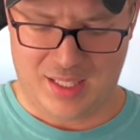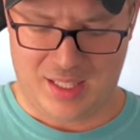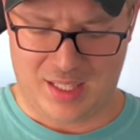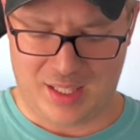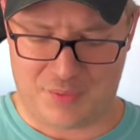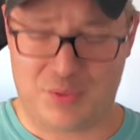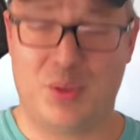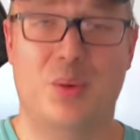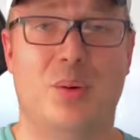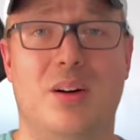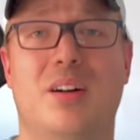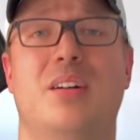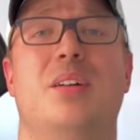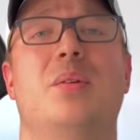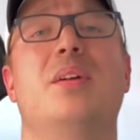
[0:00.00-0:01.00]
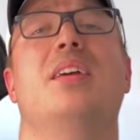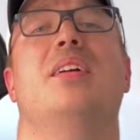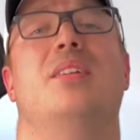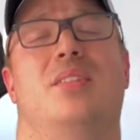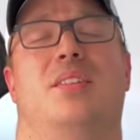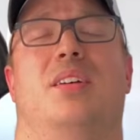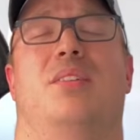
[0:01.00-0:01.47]
If you are doing it
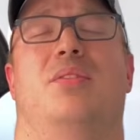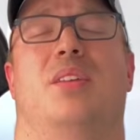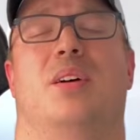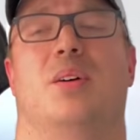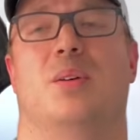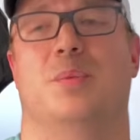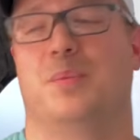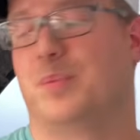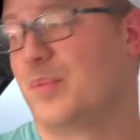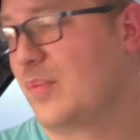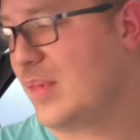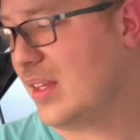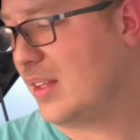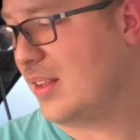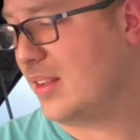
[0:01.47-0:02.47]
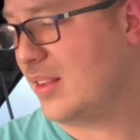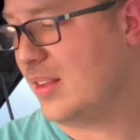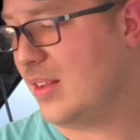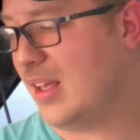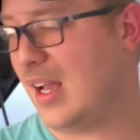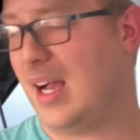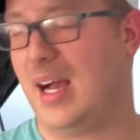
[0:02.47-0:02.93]
yourself though,
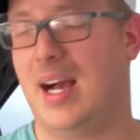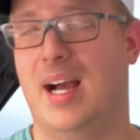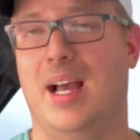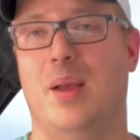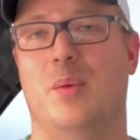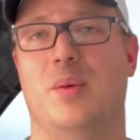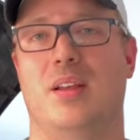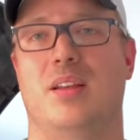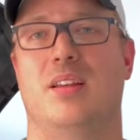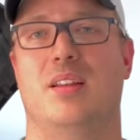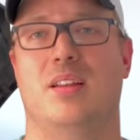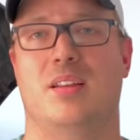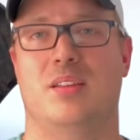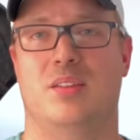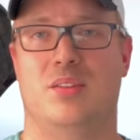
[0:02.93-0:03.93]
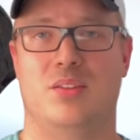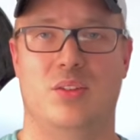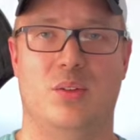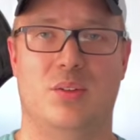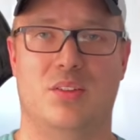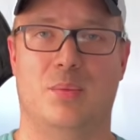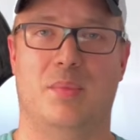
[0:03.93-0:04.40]
I would
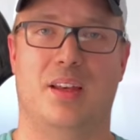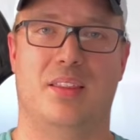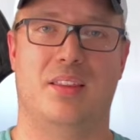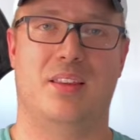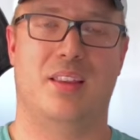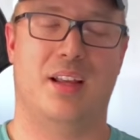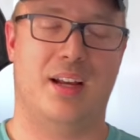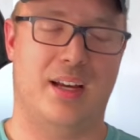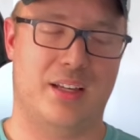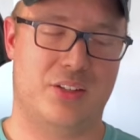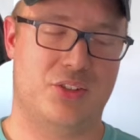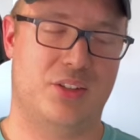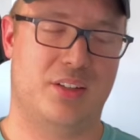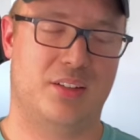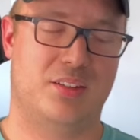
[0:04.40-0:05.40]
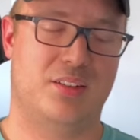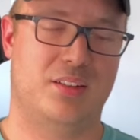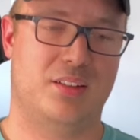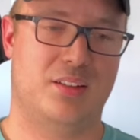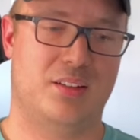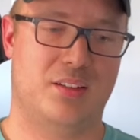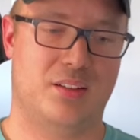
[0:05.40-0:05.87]
use the method that I just
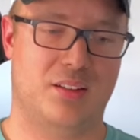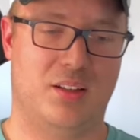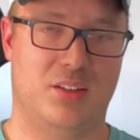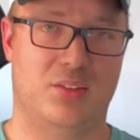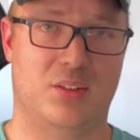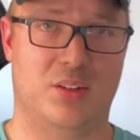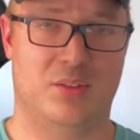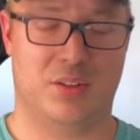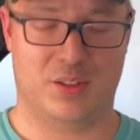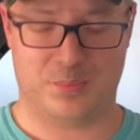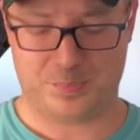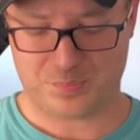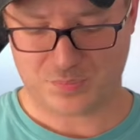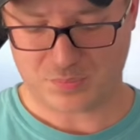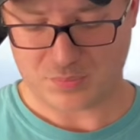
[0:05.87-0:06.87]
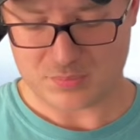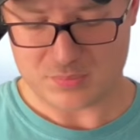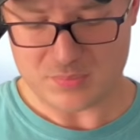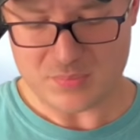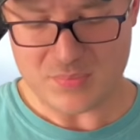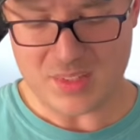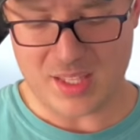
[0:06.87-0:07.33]
glossed over,
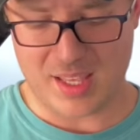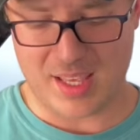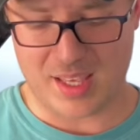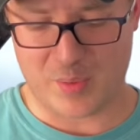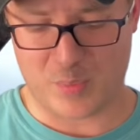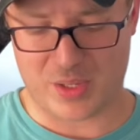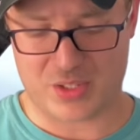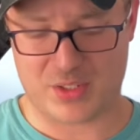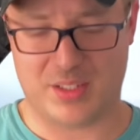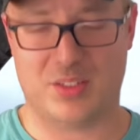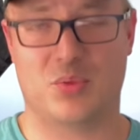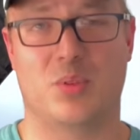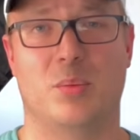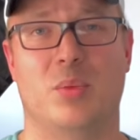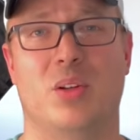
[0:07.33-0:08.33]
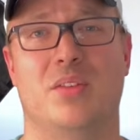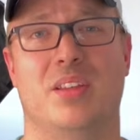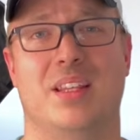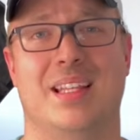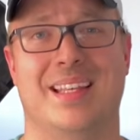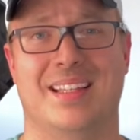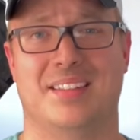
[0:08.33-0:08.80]
which is removing
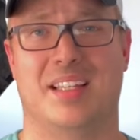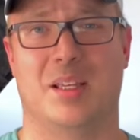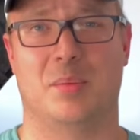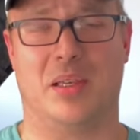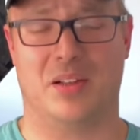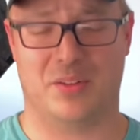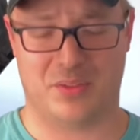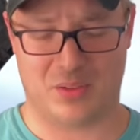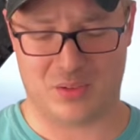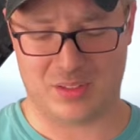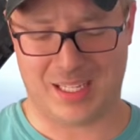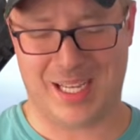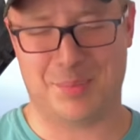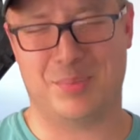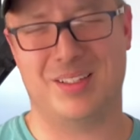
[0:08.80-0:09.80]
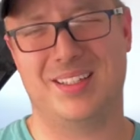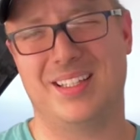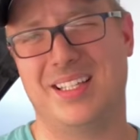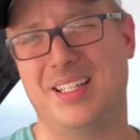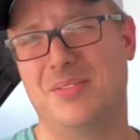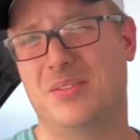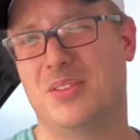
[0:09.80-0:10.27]
the intake manifold. I
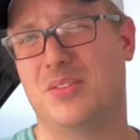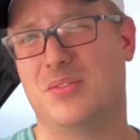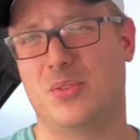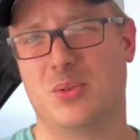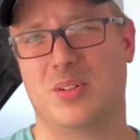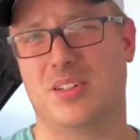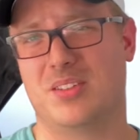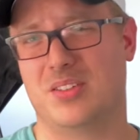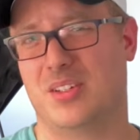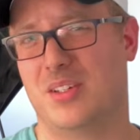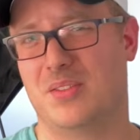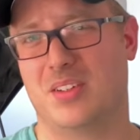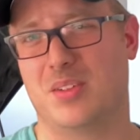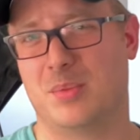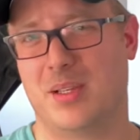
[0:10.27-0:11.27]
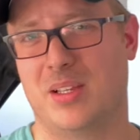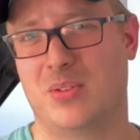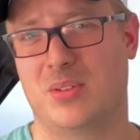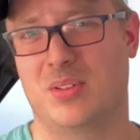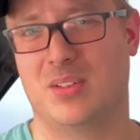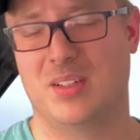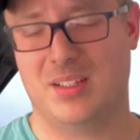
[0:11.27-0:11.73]
believe the Ford service
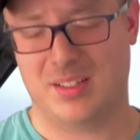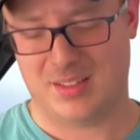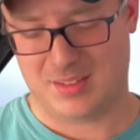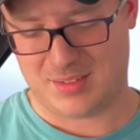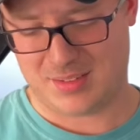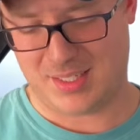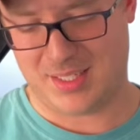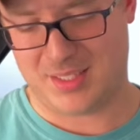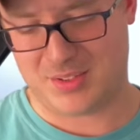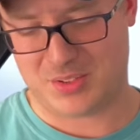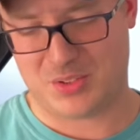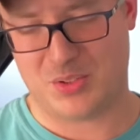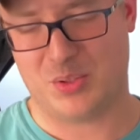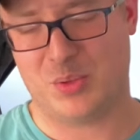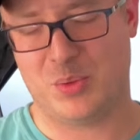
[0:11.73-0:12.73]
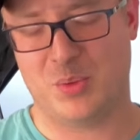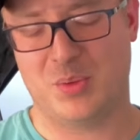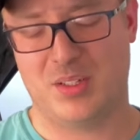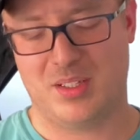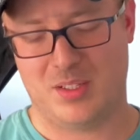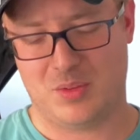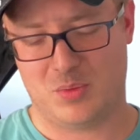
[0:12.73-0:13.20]
manual says to
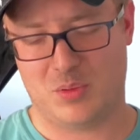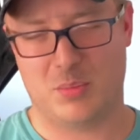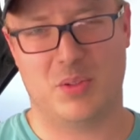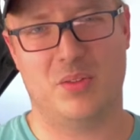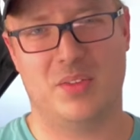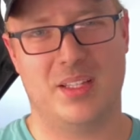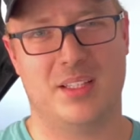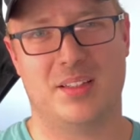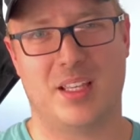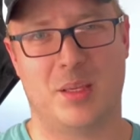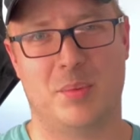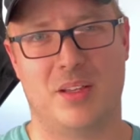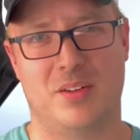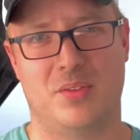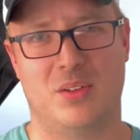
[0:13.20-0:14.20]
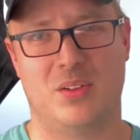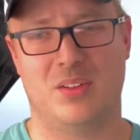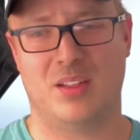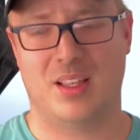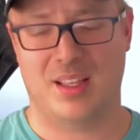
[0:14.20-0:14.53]
remove the intake manifold.